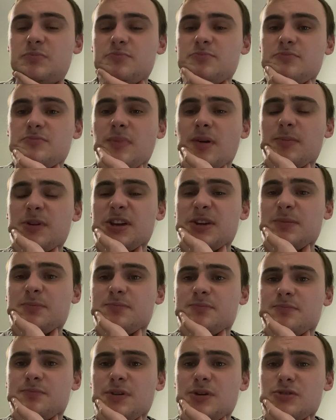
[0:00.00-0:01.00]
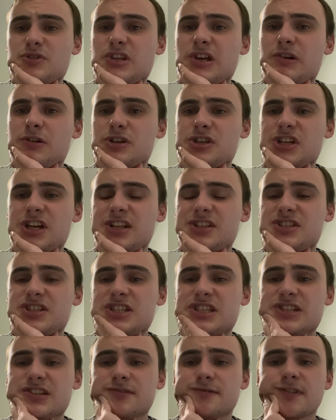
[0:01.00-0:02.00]
maybe boosts our
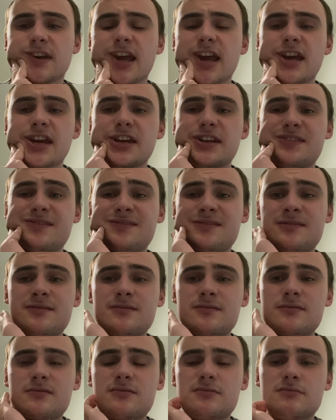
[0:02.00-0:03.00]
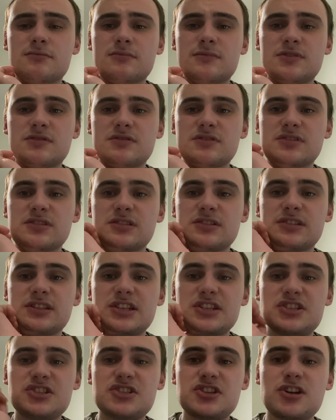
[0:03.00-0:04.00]
chances of getting a
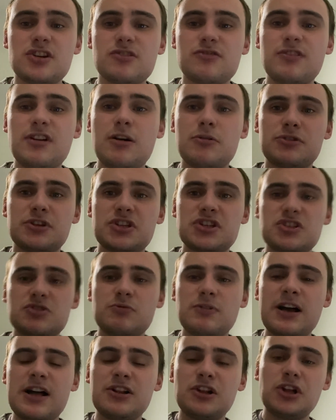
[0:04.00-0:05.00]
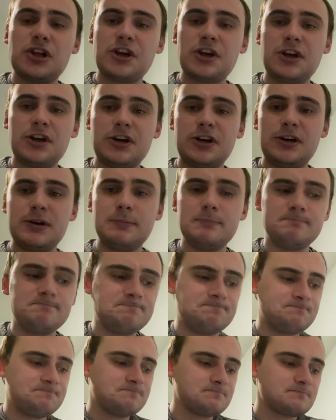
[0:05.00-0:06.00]
decent sort of crowd in as well. I'm